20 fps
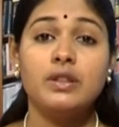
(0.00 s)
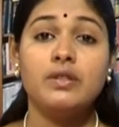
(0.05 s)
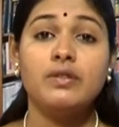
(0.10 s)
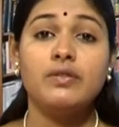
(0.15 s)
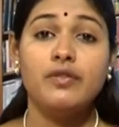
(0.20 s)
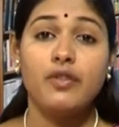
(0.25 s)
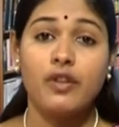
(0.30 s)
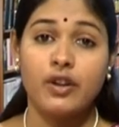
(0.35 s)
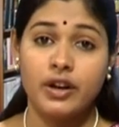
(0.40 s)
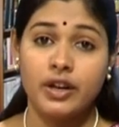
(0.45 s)

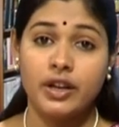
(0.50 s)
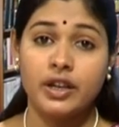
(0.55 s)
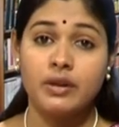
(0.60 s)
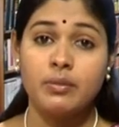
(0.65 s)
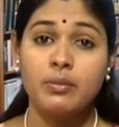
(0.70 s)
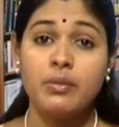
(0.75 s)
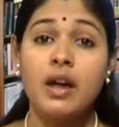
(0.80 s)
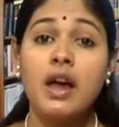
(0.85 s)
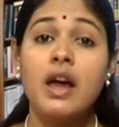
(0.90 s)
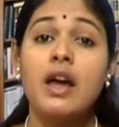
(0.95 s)
for him
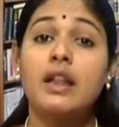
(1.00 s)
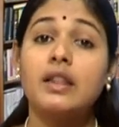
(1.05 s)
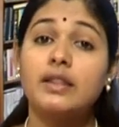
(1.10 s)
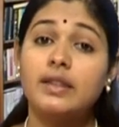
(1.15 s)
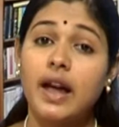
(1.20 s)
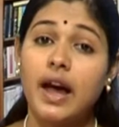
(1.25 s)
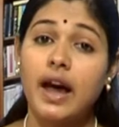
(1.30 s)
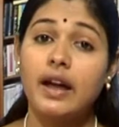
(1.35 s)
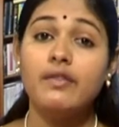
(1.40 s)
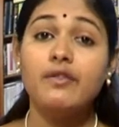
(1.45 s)

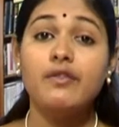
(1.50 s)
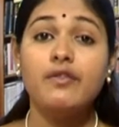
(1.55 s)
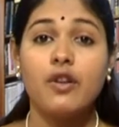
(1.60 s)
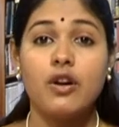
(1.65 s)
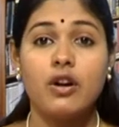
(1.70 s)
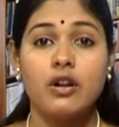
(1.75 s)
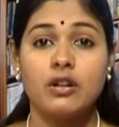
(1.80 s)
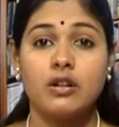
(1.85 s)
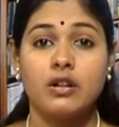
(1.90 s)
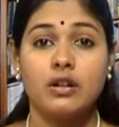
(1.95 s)
than for
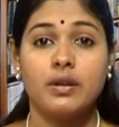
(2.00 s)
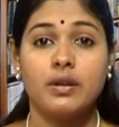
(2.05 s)
her.